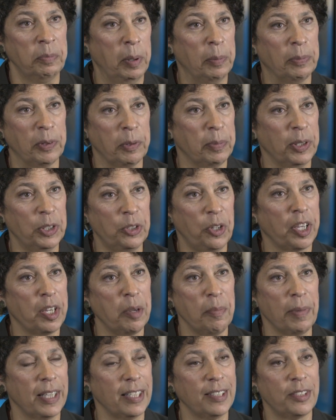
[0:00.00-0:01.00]
people have been
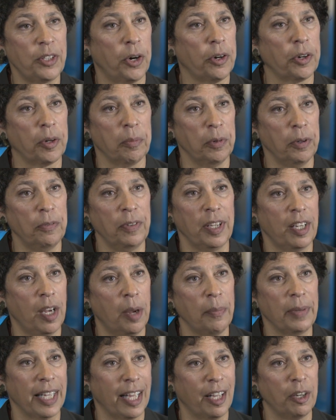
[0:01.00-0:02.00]
talking about this current movie
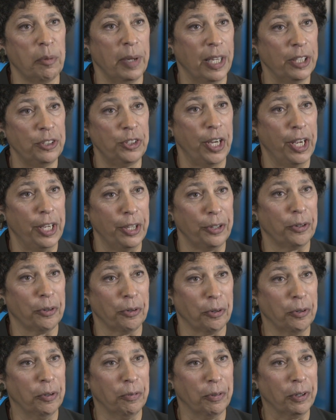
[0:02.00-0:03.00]
coming out about J.
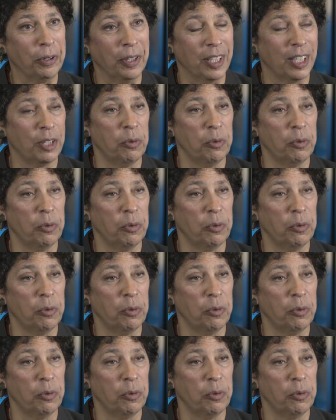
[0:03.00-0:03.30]
Edgar Hoover. Right.